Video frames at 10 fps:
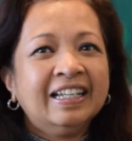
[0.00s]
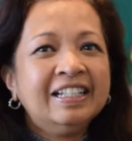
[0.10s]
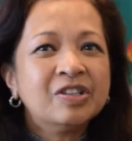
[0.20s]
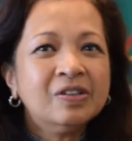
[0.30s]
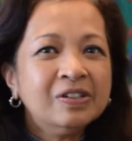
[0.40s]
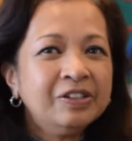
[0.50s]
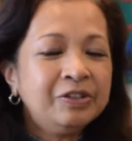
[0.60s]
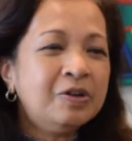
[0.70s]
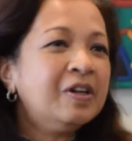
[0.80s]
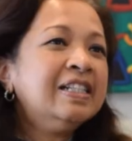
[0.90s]
It's all
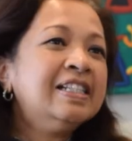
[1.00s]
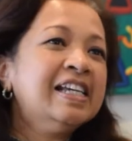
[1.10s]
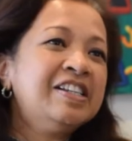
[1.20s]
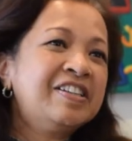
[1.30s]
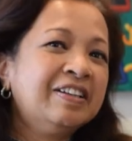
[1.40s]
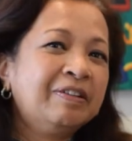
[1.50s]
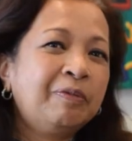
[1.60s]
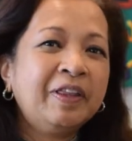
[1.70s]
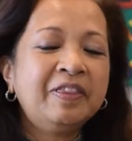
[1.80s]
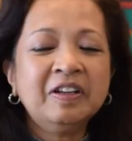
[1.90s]
your intention,
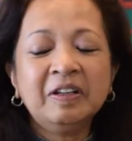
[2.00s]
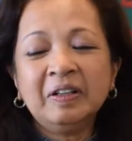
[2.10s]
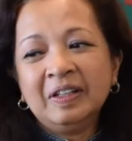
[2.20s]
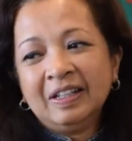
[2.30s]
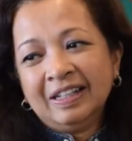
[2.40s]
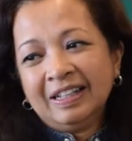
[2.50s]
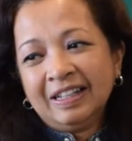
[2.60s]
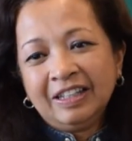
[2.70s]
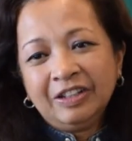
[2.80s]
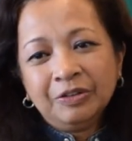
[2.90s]
whether
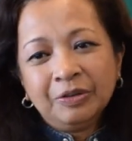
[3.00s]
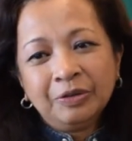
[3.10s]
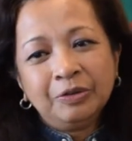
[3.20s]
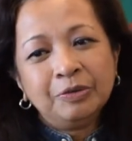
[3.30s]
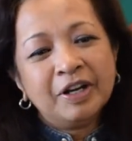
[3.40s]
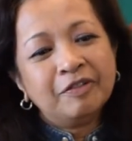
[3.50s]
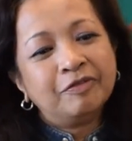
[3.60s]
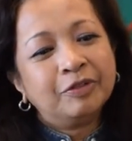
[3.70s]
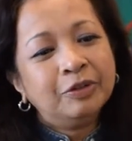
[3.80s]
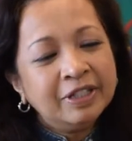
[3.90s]
you know, you
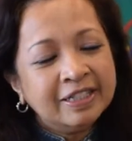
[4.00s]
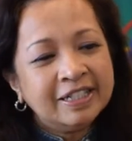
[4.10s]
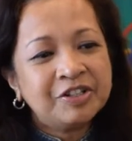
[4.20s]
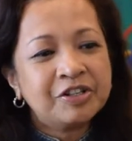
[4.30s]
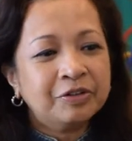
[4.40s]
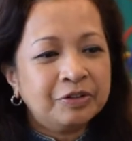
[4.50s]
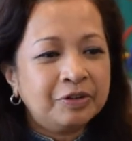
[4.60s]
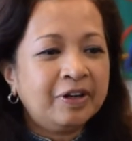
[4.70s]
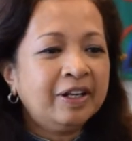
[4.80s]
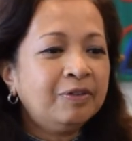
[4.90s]
have good intention or not.